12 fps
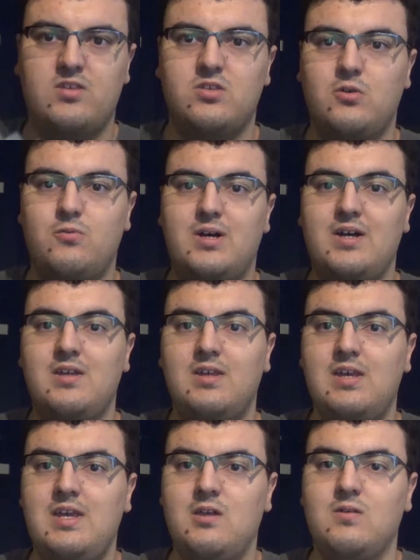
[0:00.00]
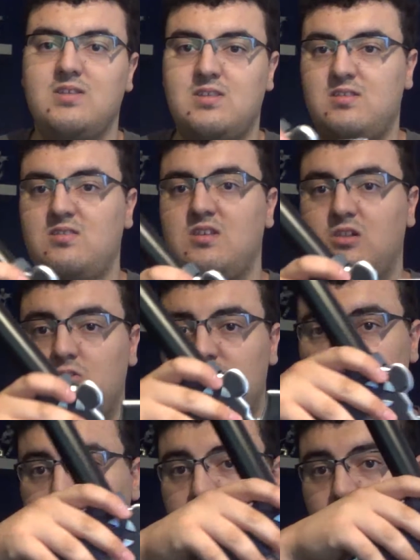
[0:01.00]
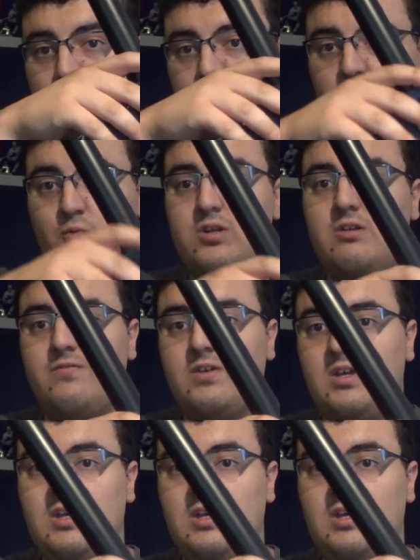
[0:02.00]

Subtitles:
So, anyways, this is the elucidator, which is one of